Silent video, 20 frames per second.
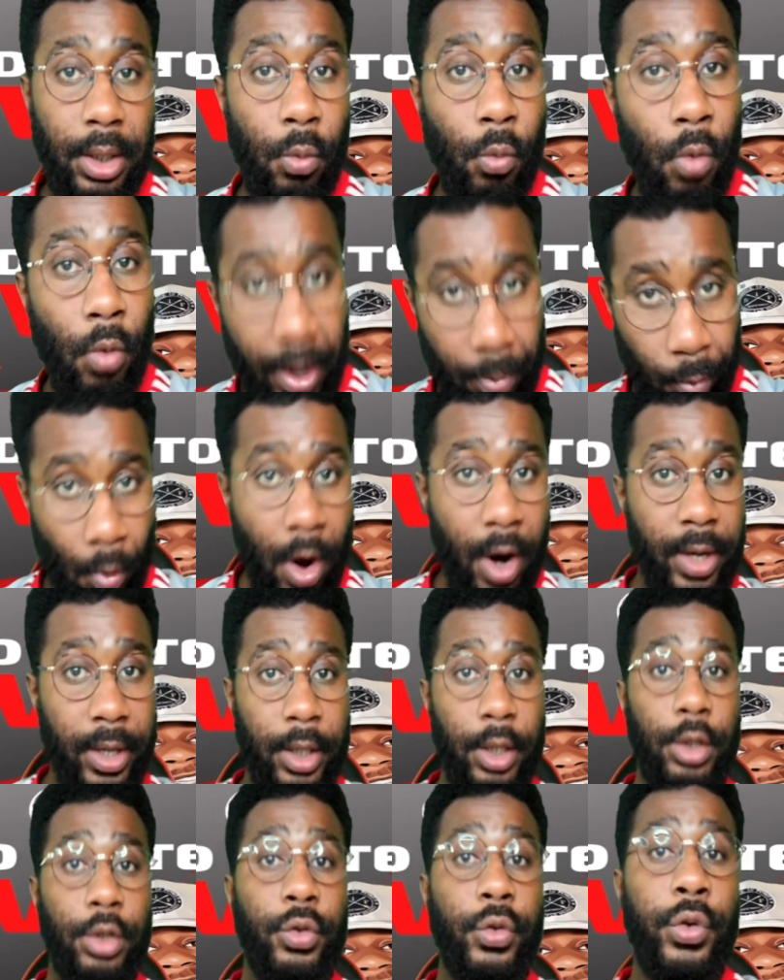1 1,
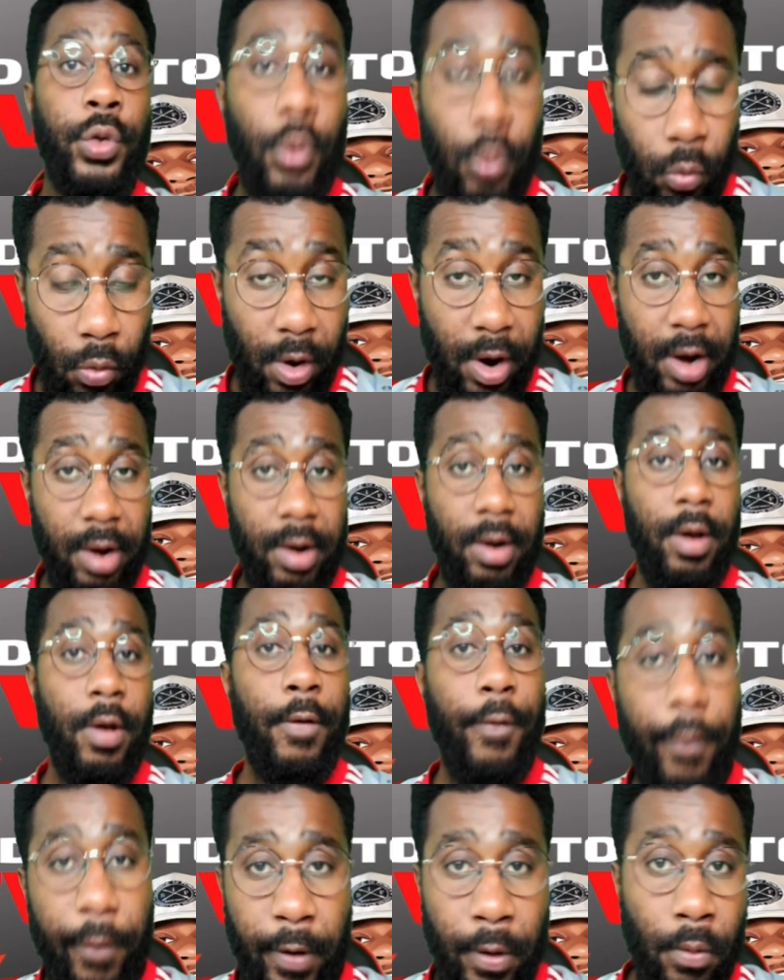2 1,
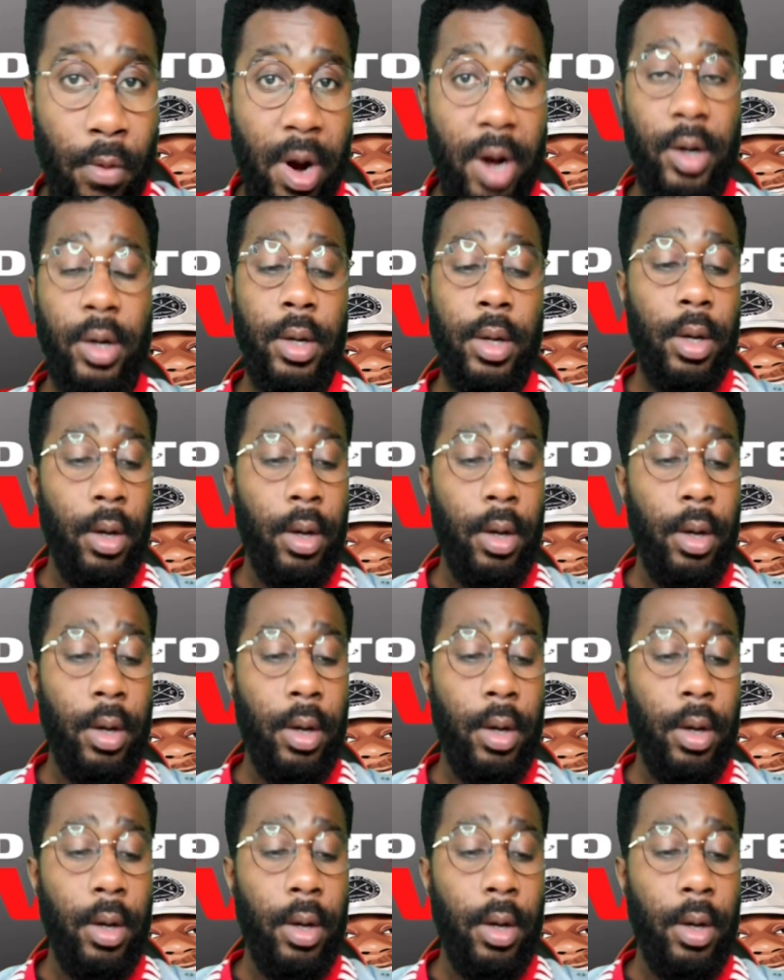3 1.